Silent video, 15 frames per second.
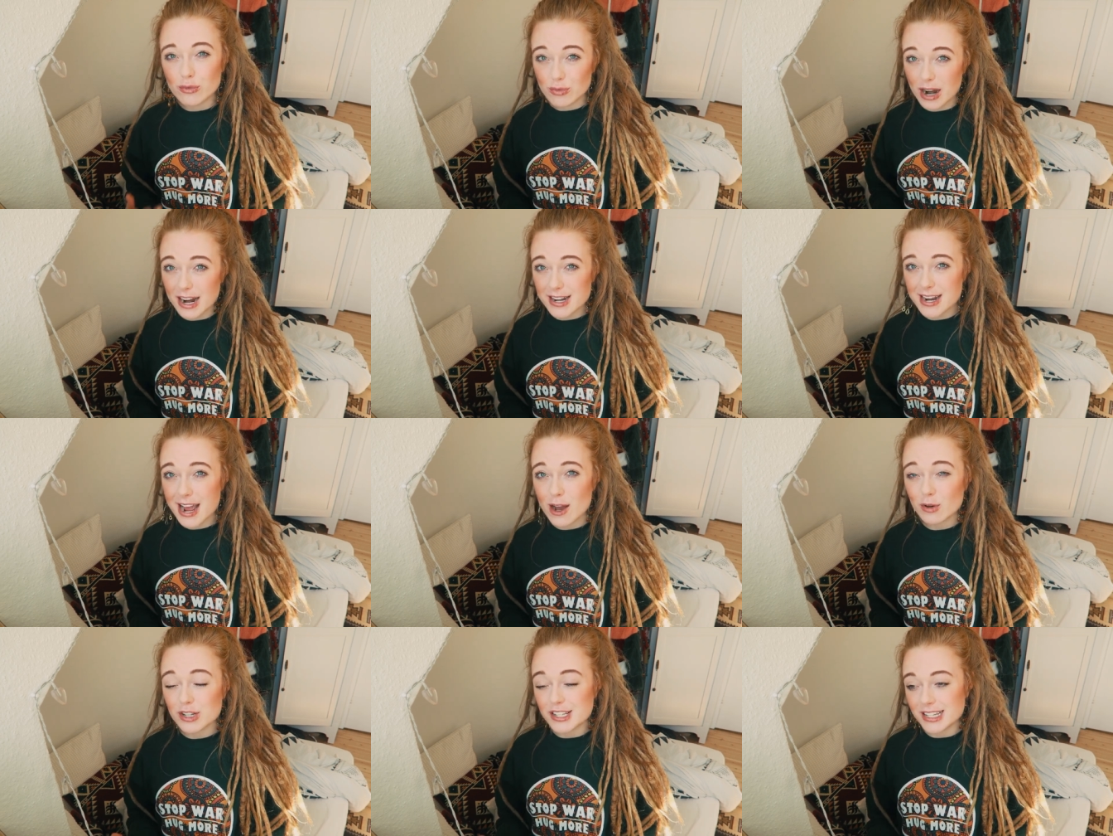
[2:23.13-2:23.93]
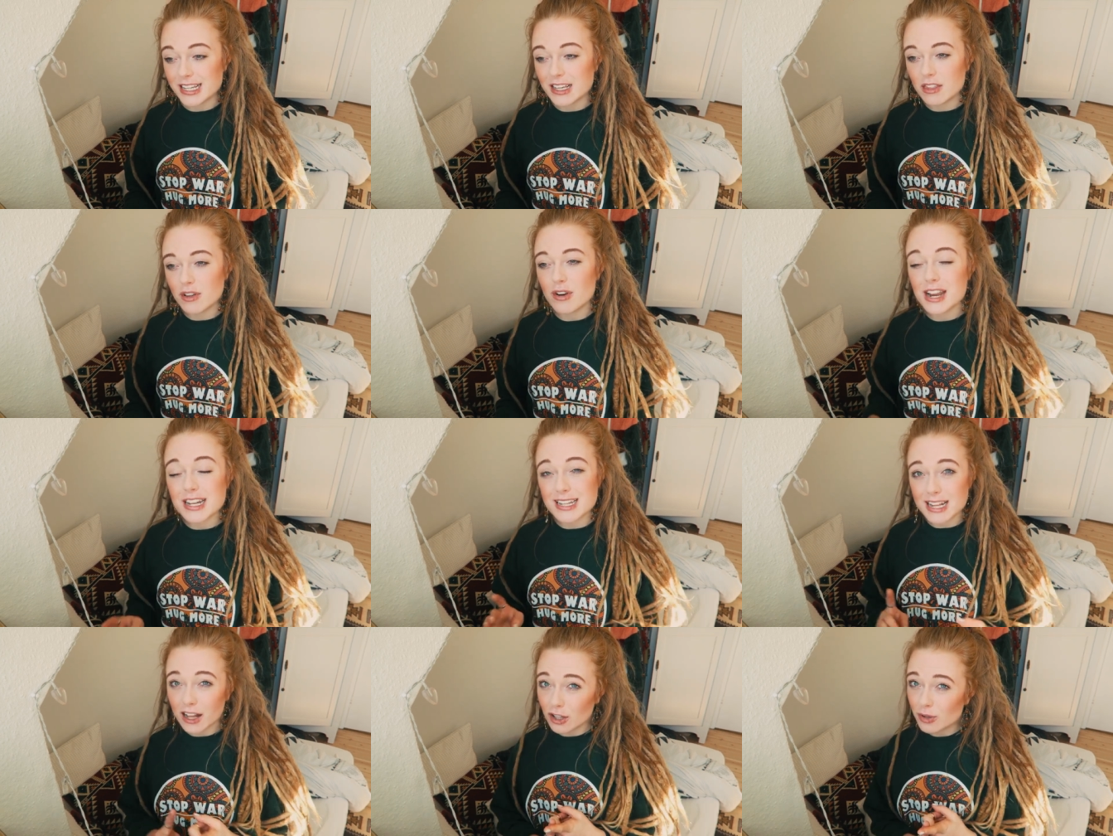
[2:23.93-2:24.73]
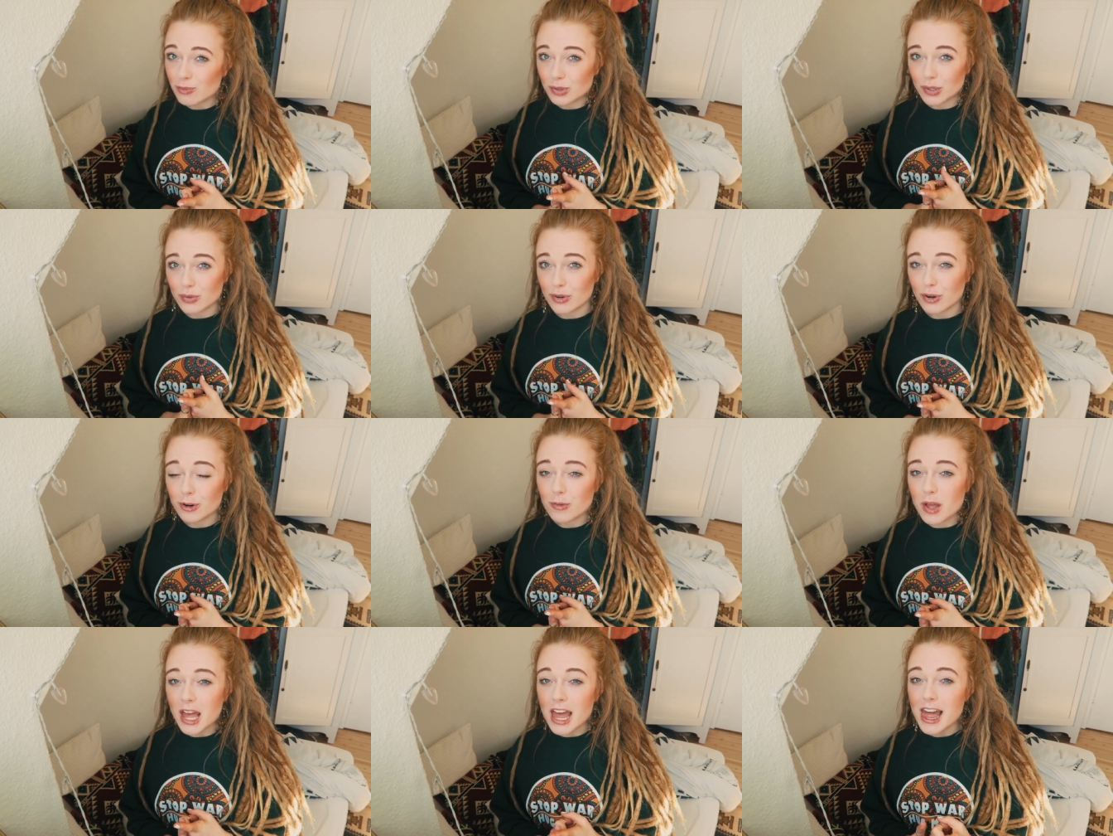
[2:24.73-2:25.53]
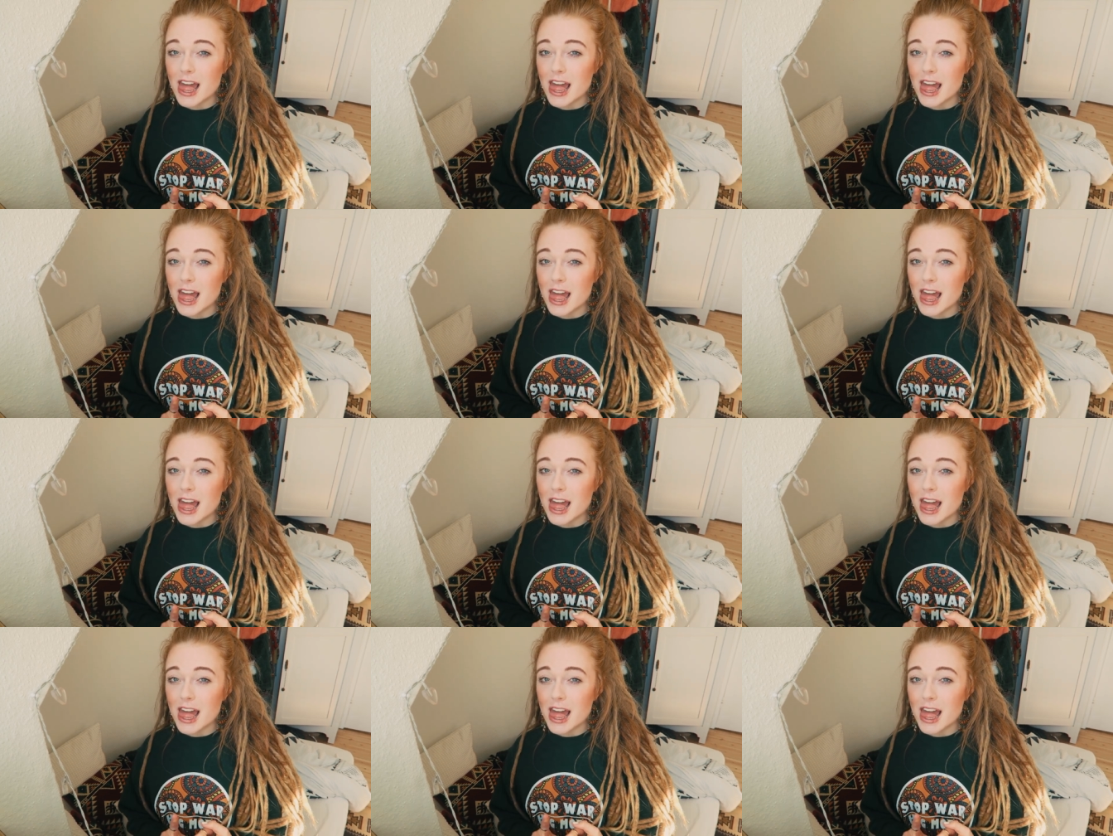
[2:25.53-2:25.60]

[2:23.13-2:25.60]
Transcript: right now is either a Dell computer